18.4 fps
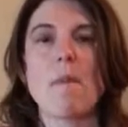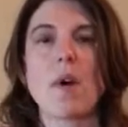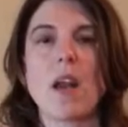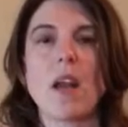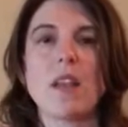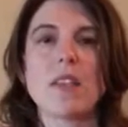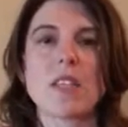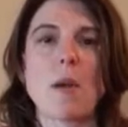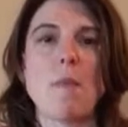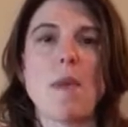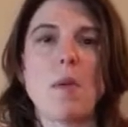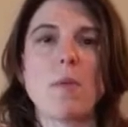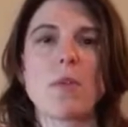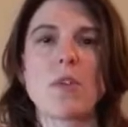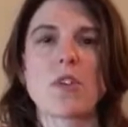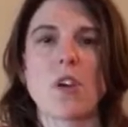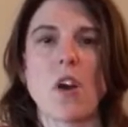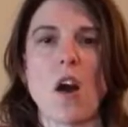but some
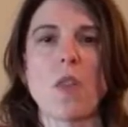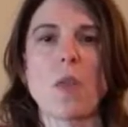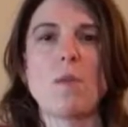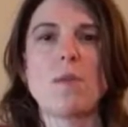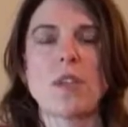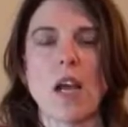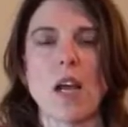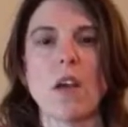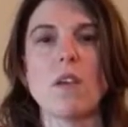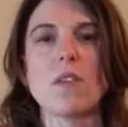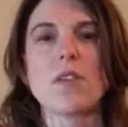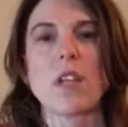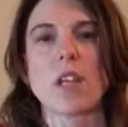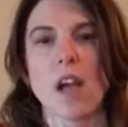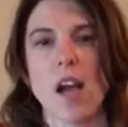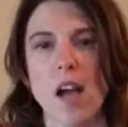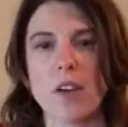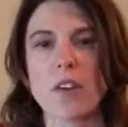members call themselves
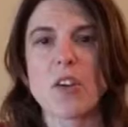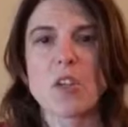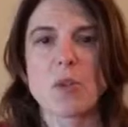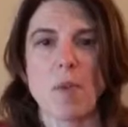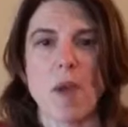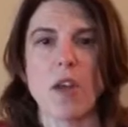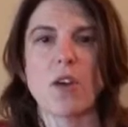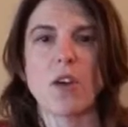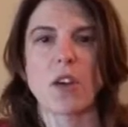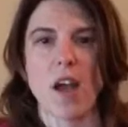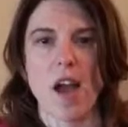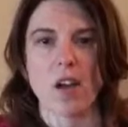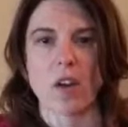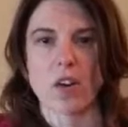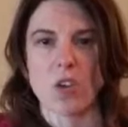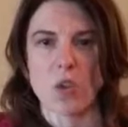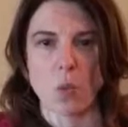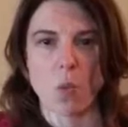congressman or
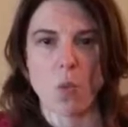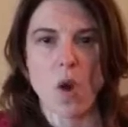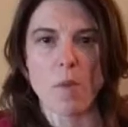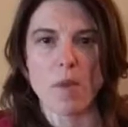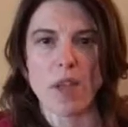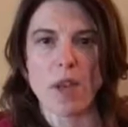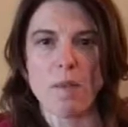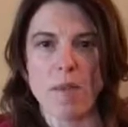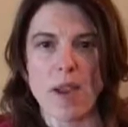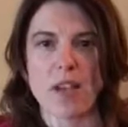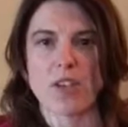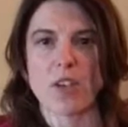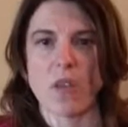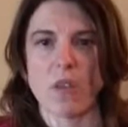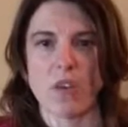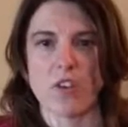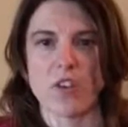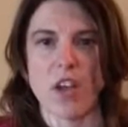congresswoman based
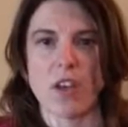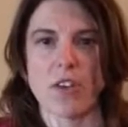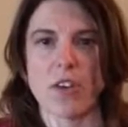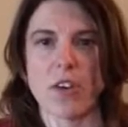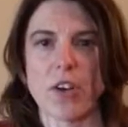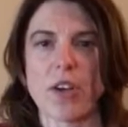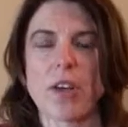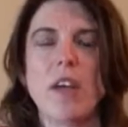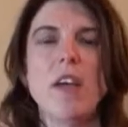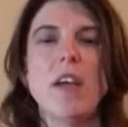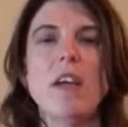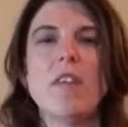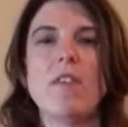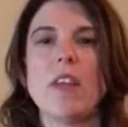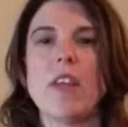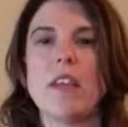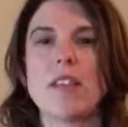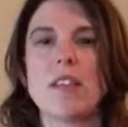on their gender.
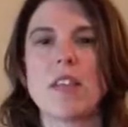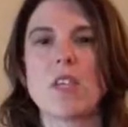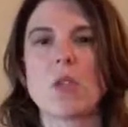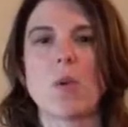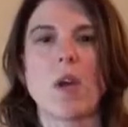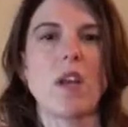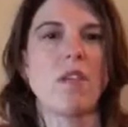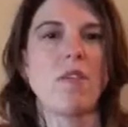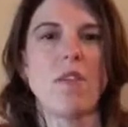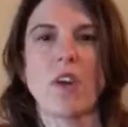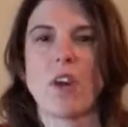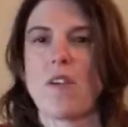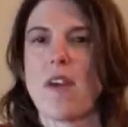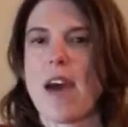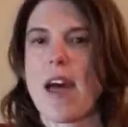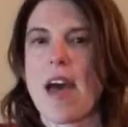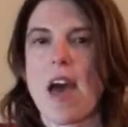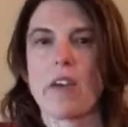The easiest way to figure
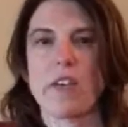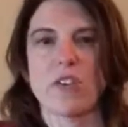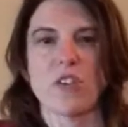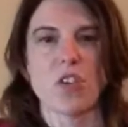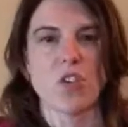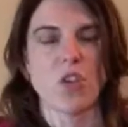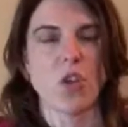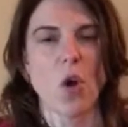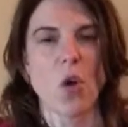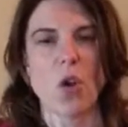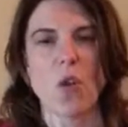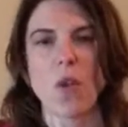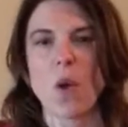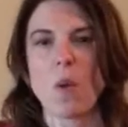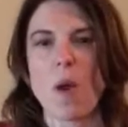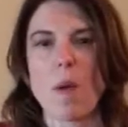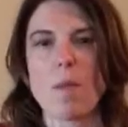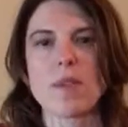that out is just go to
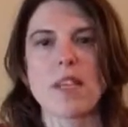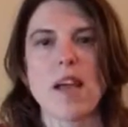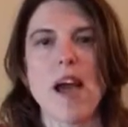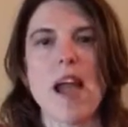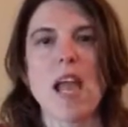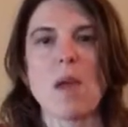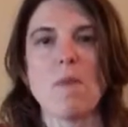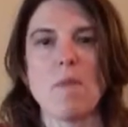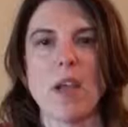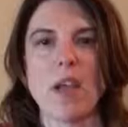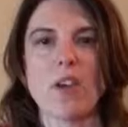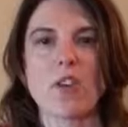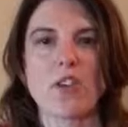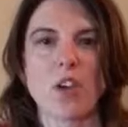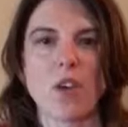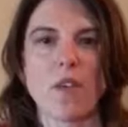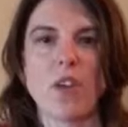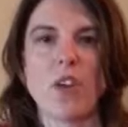their website and make
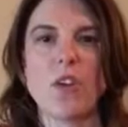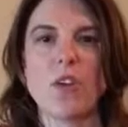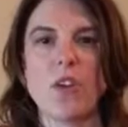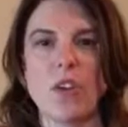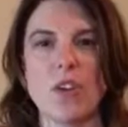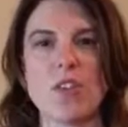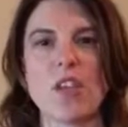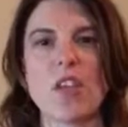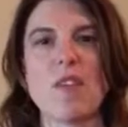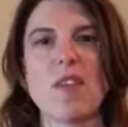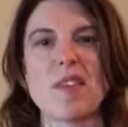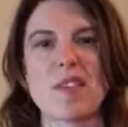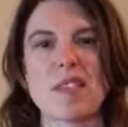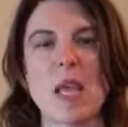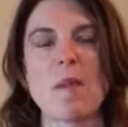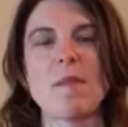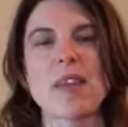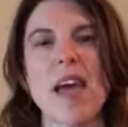sure that you're using the
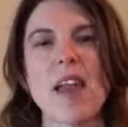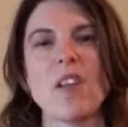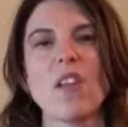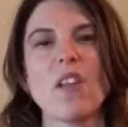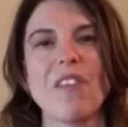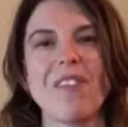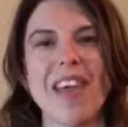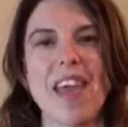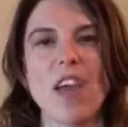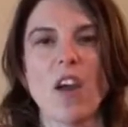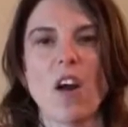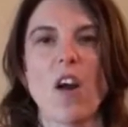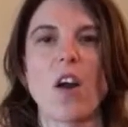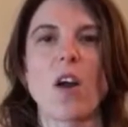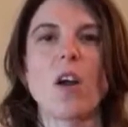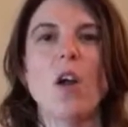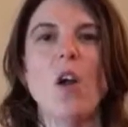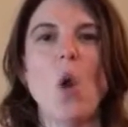same title that they
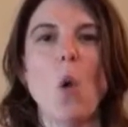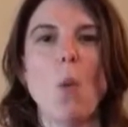are